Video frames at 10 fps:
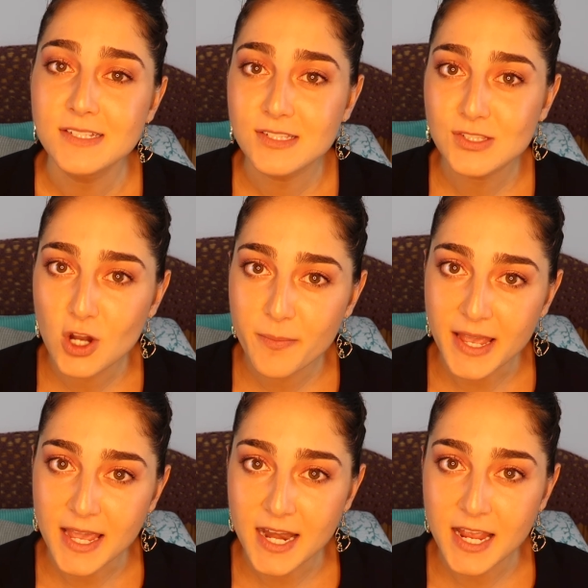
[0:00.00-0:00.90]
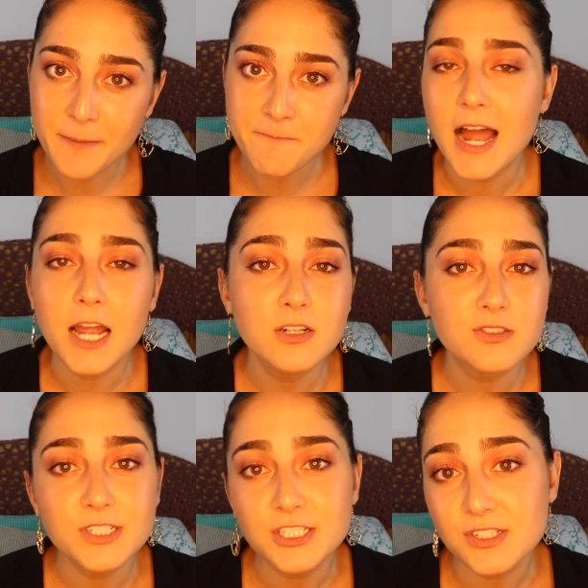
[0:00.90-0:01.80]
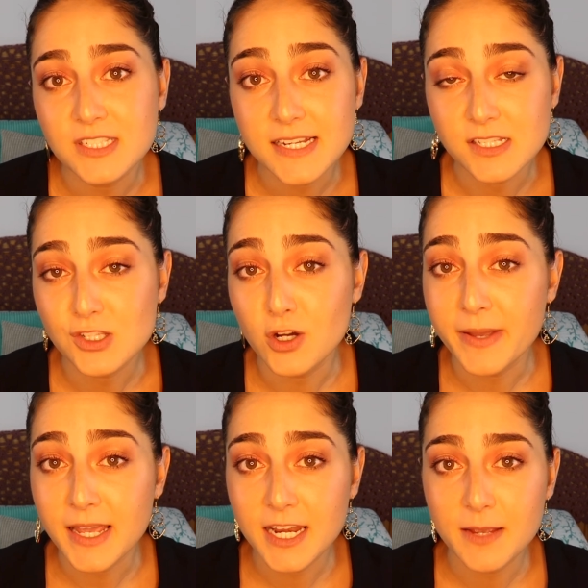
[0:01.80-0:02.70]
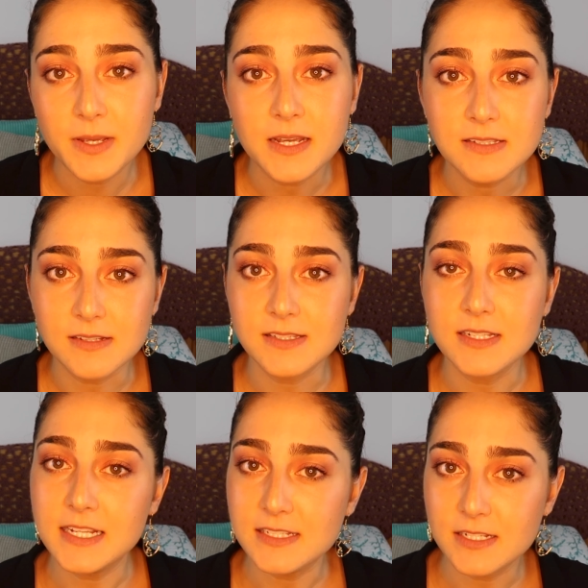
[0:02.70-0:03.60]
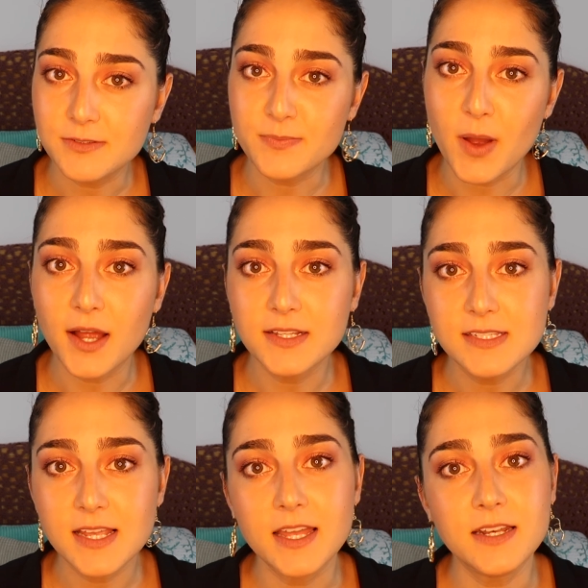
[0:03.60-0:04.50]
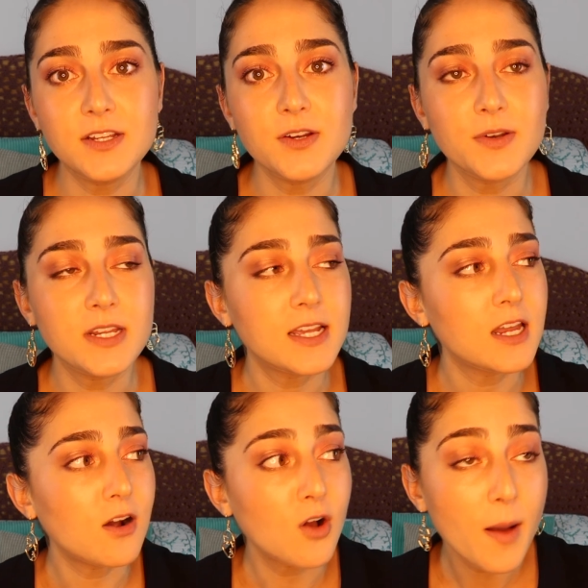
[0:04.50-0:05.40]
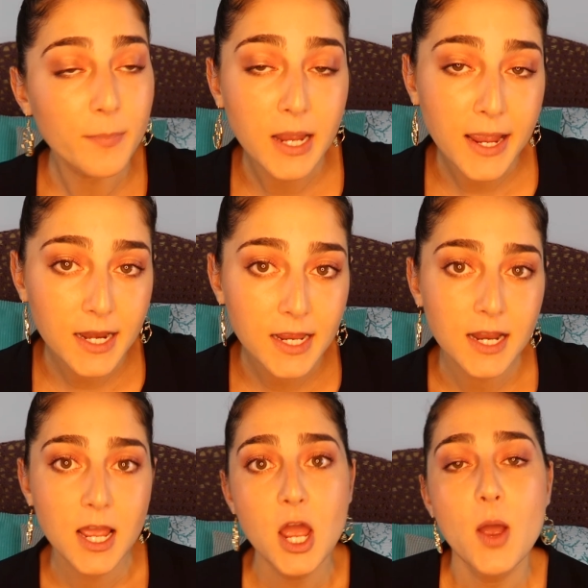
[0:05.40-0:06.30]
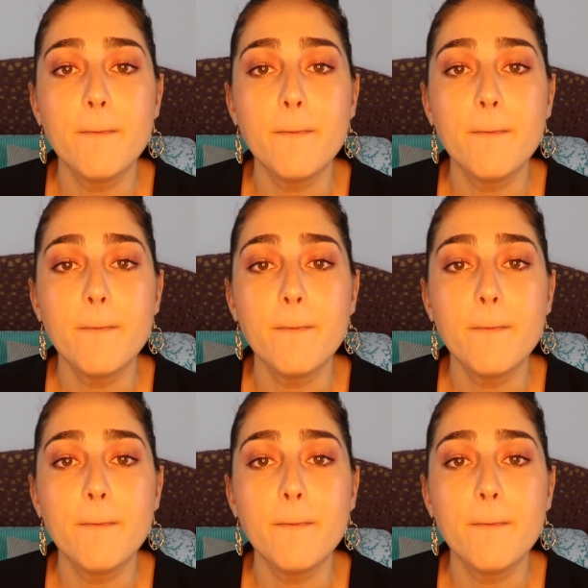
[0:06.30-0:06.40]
sto bene. I usually just say sto bene because it's an easy response and you don't need to get all complicated.